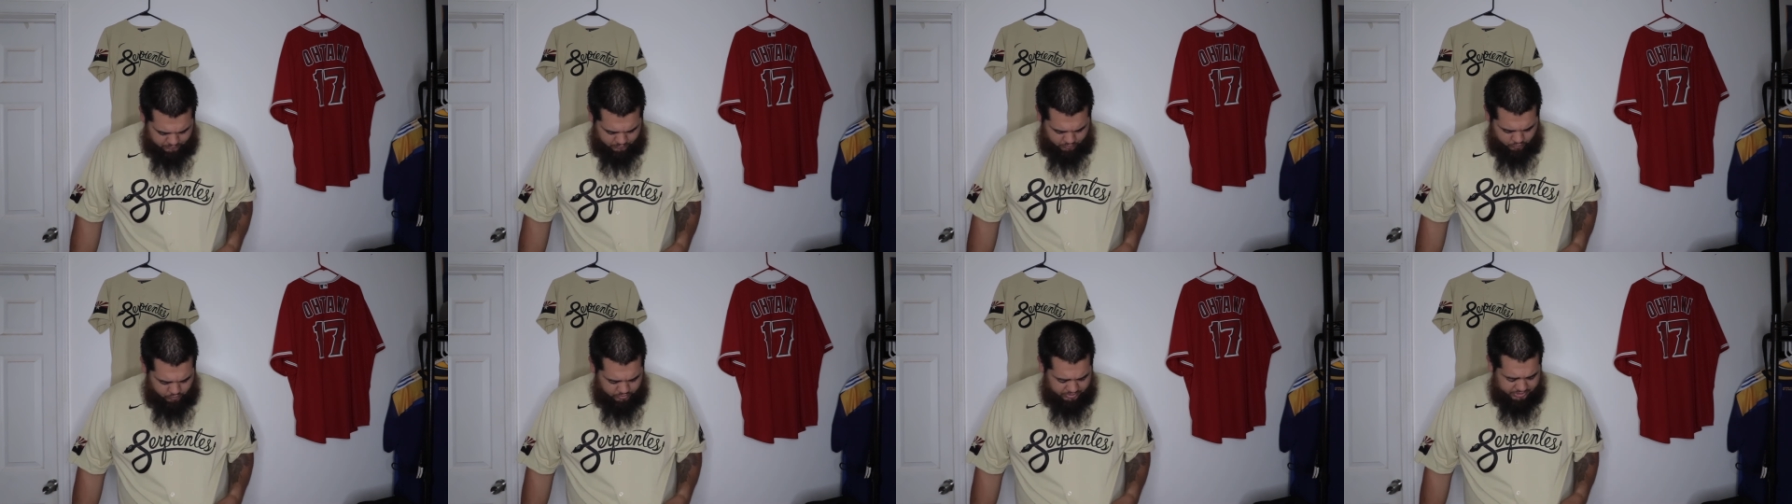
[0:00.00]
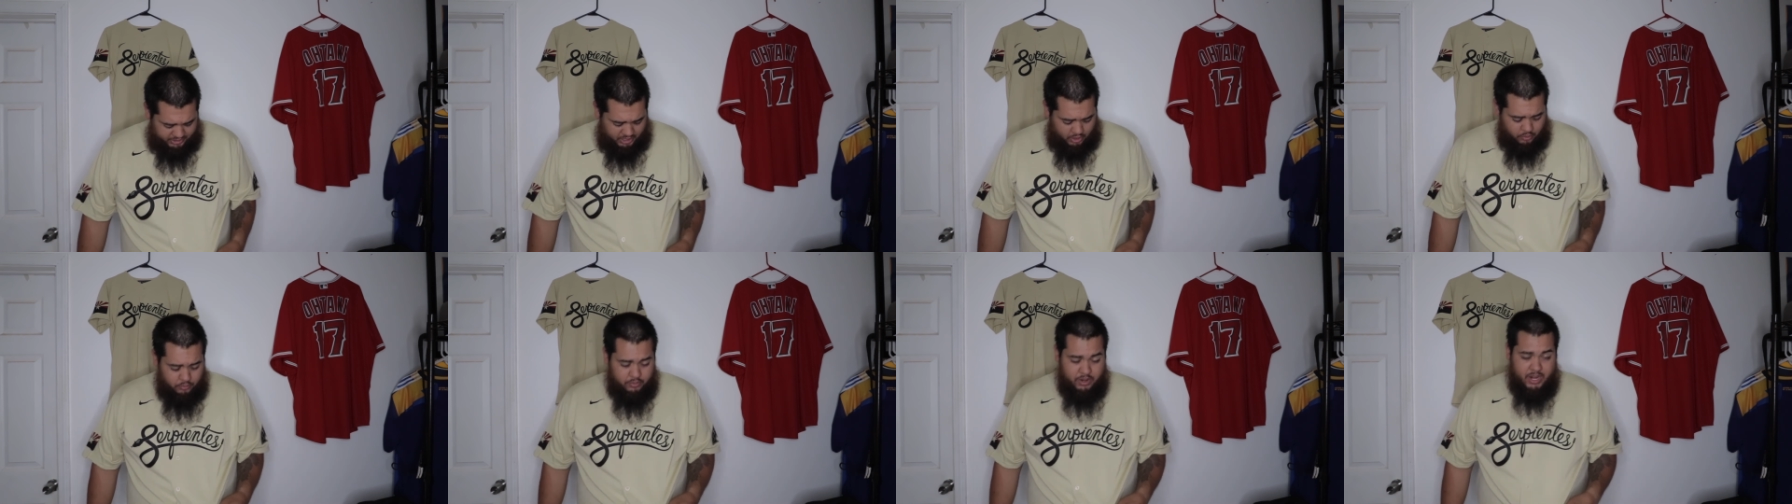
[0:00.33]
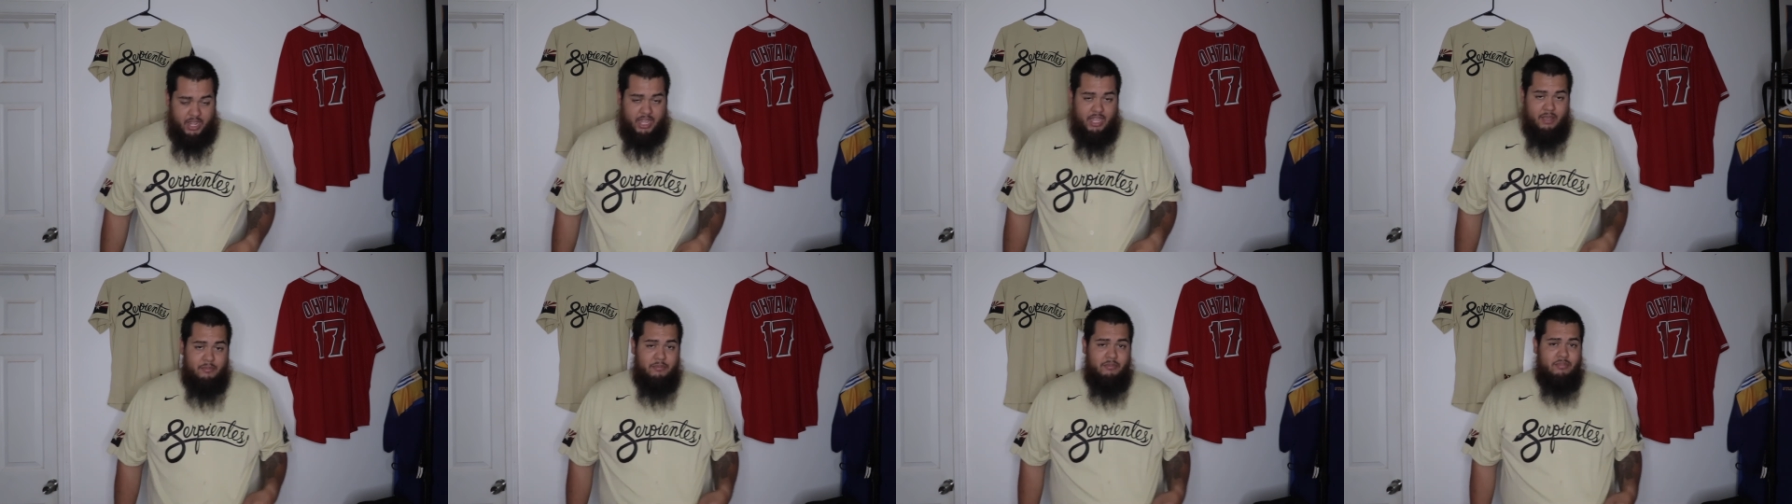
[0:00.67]
without
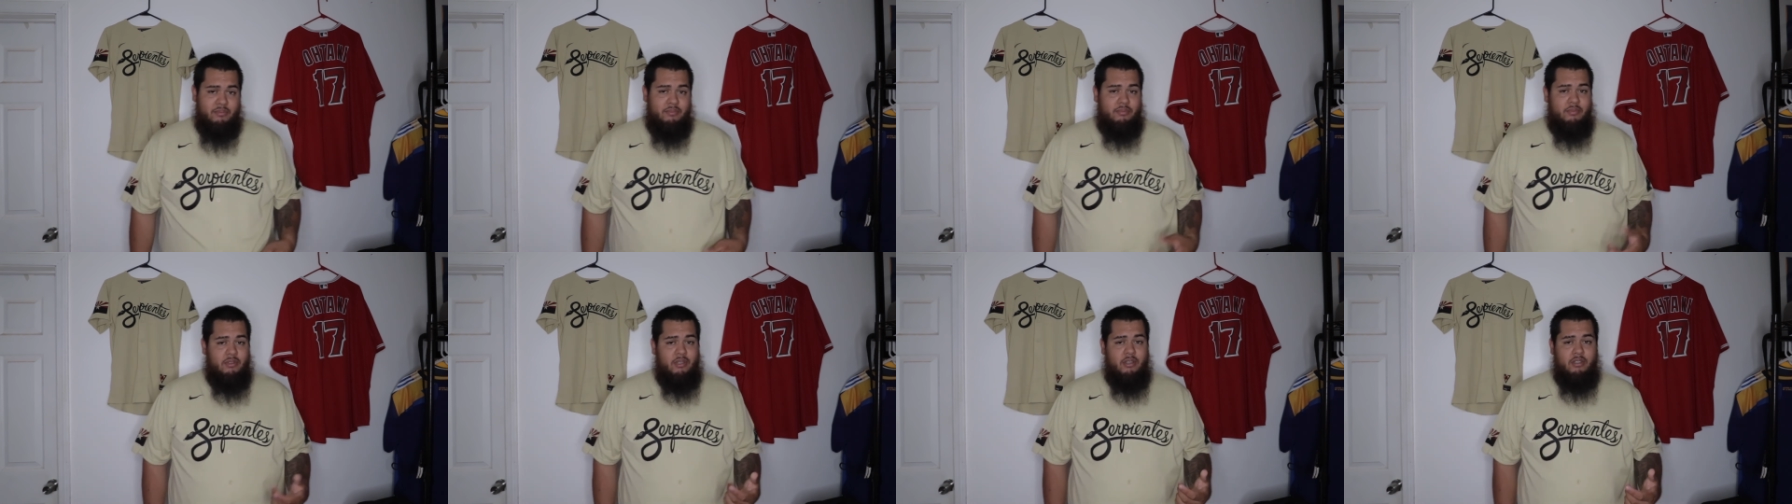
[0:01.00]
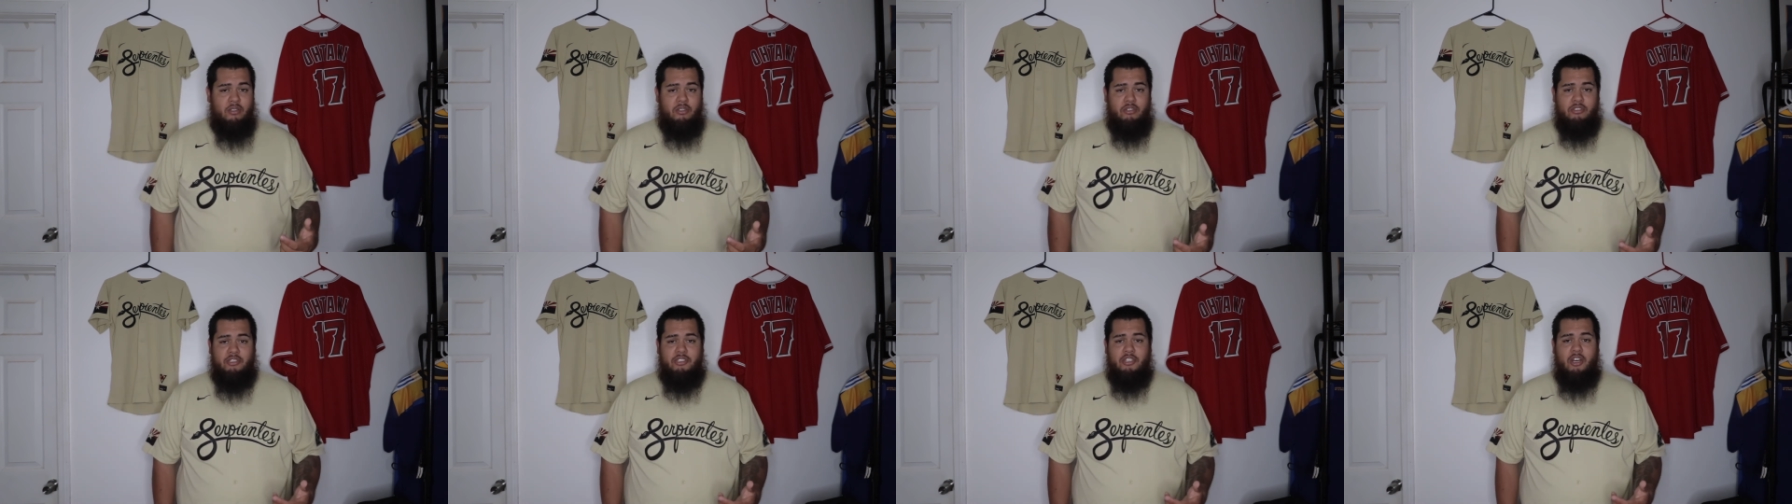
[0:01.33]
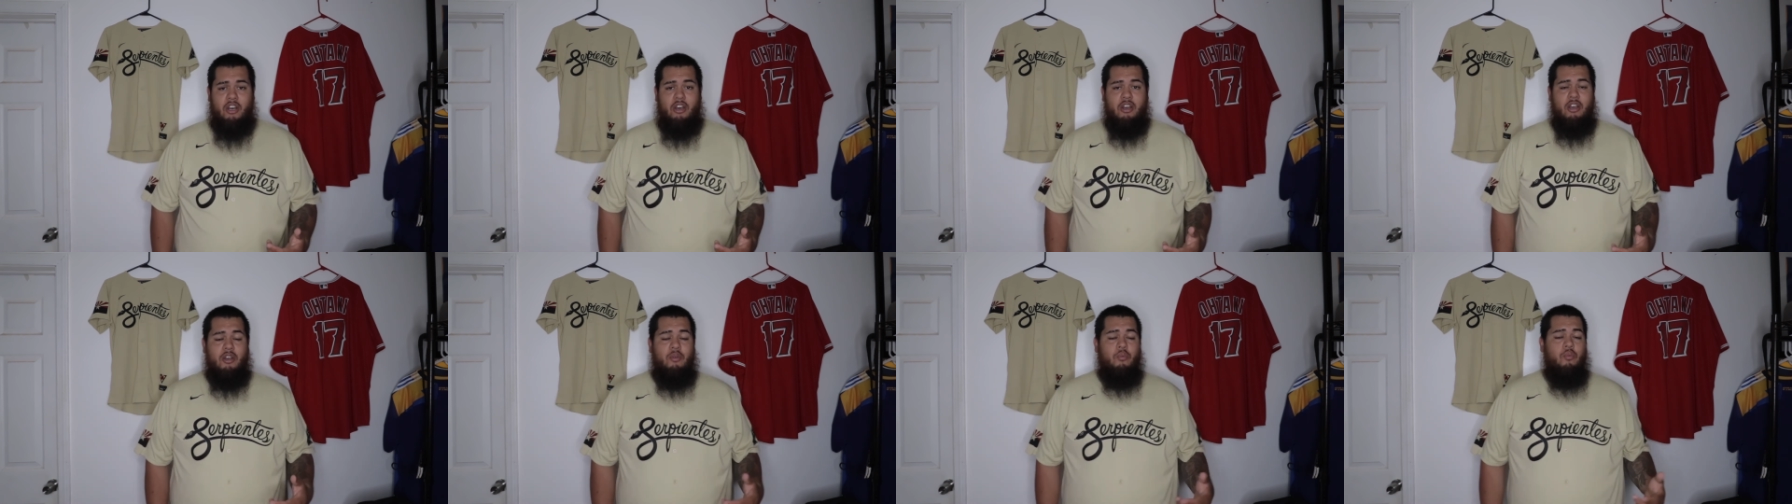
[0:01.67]
name, you
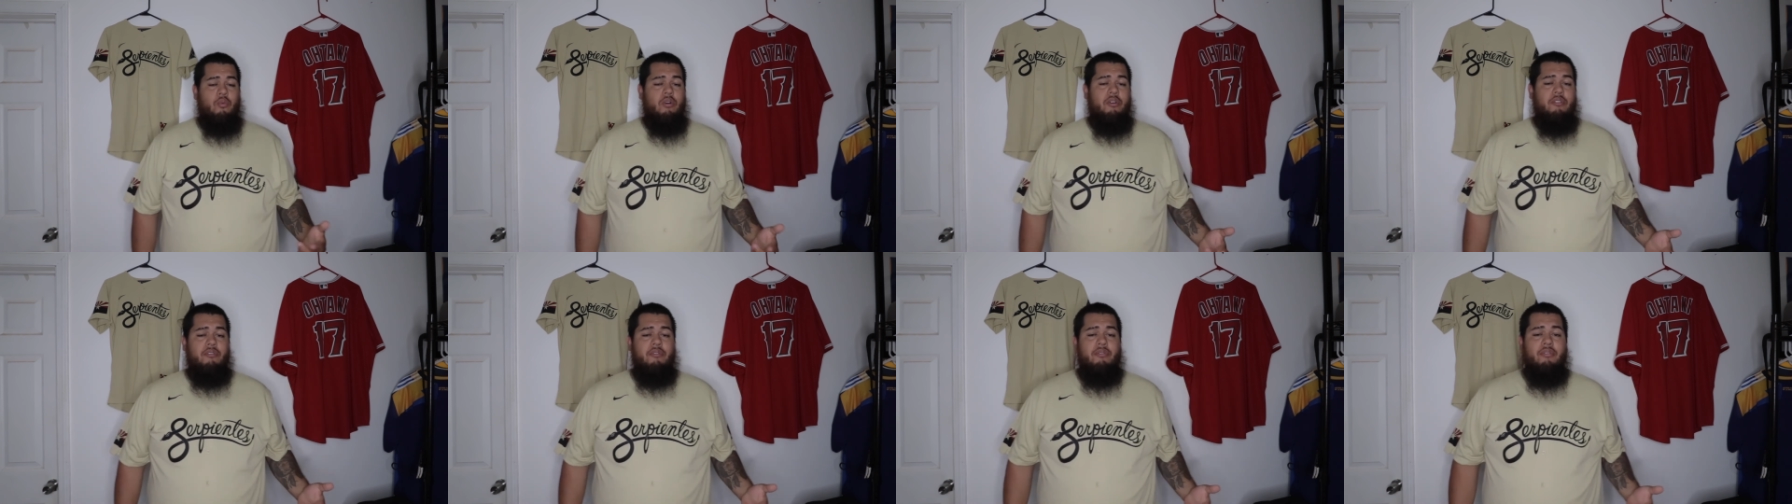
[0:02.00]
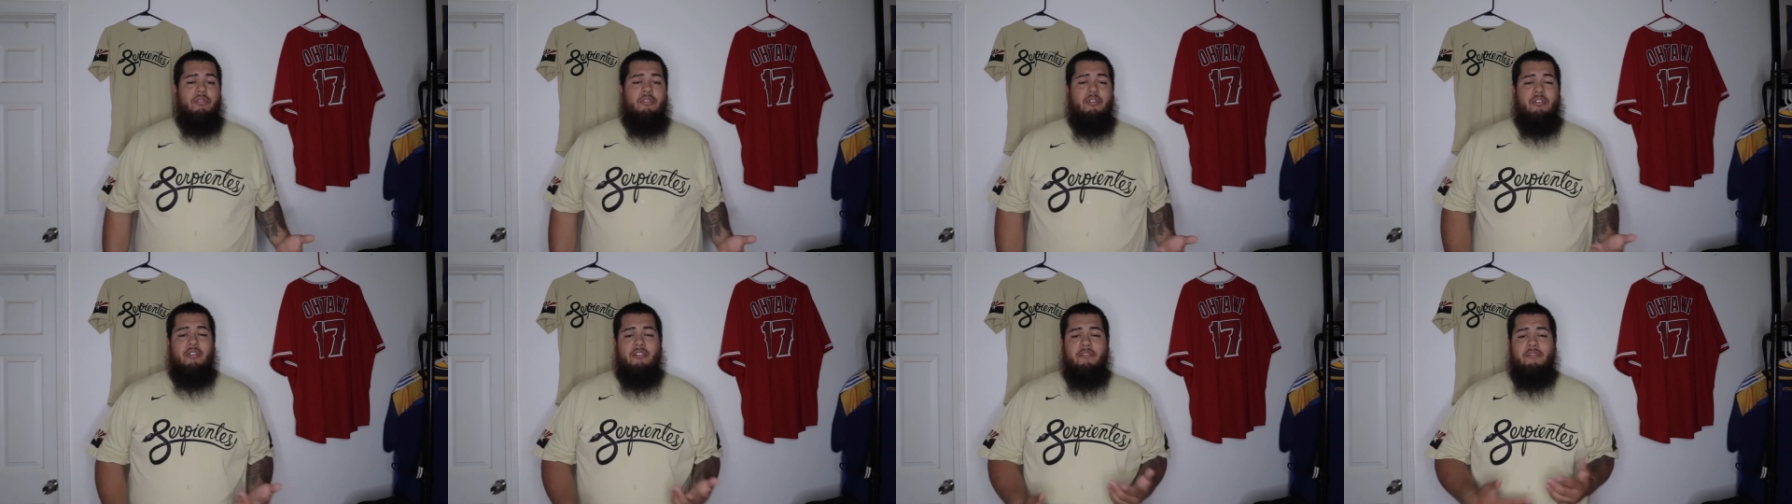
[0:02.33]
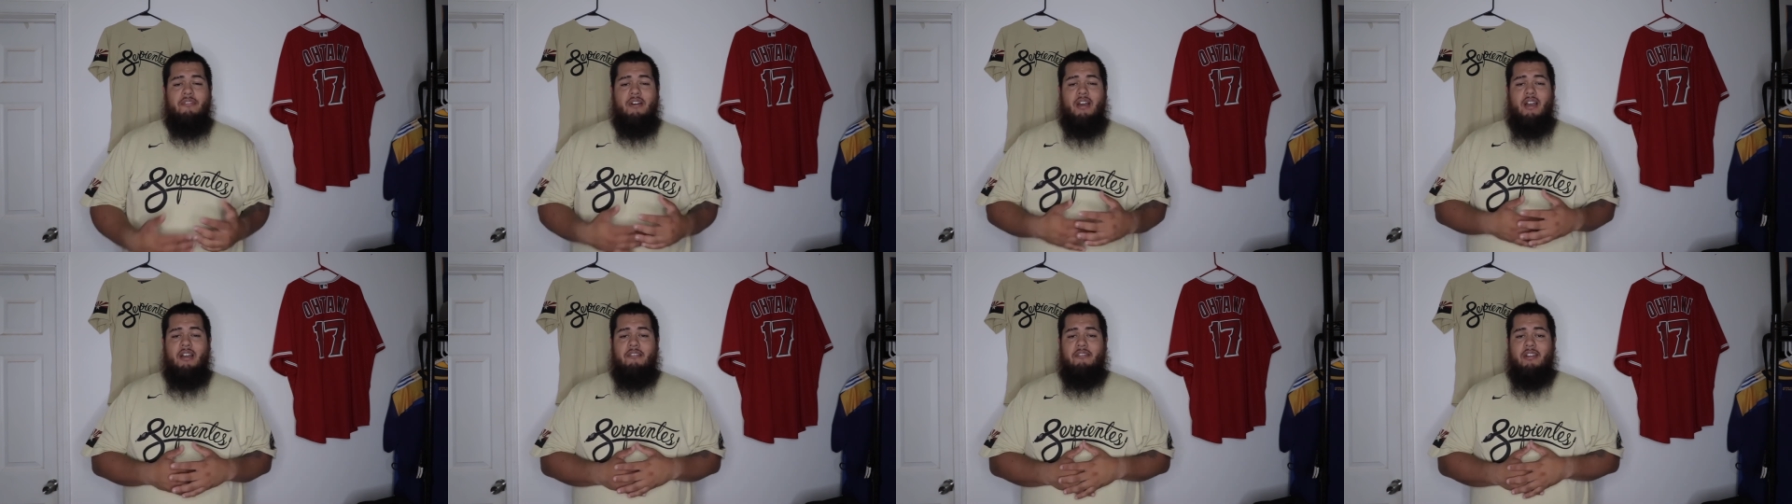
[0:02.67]
saw it
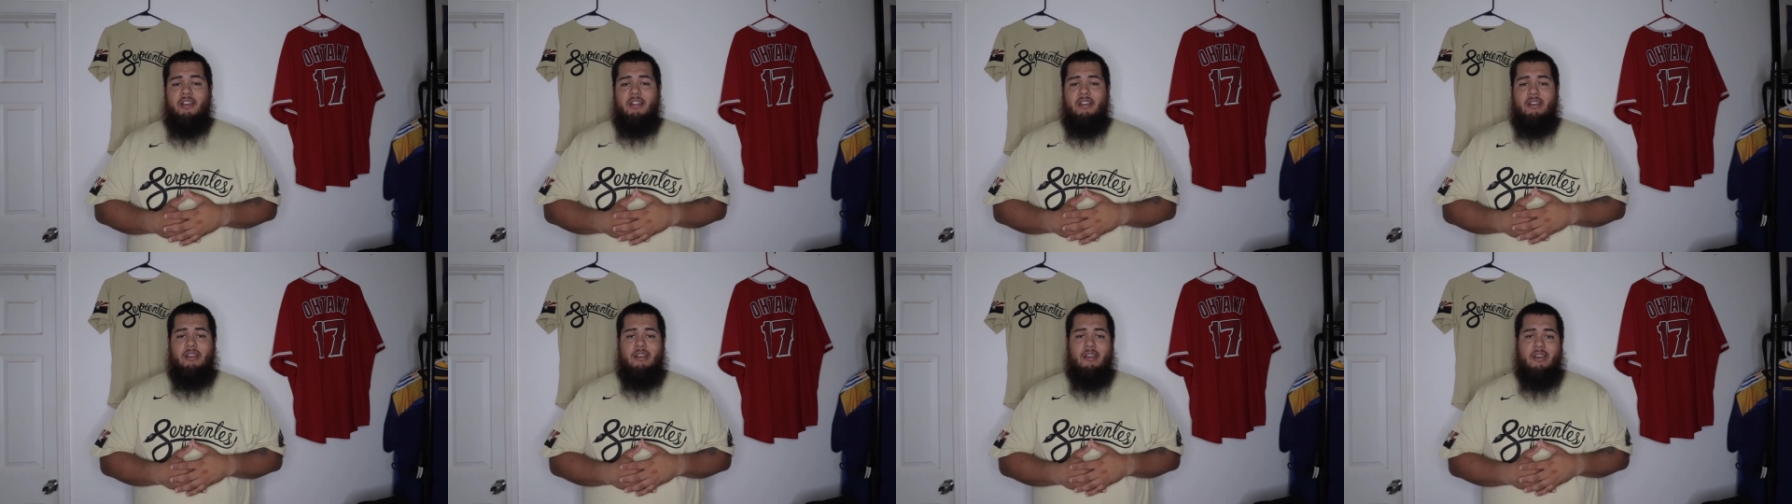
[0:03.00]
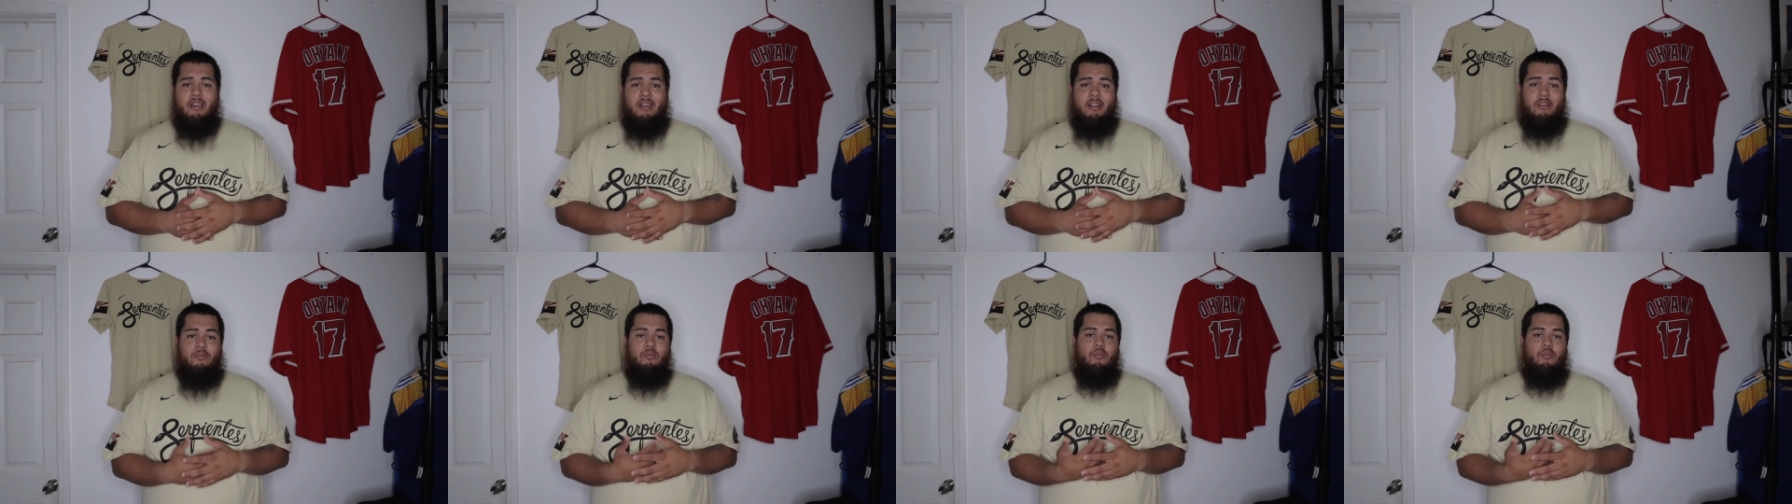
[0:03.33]
135.99.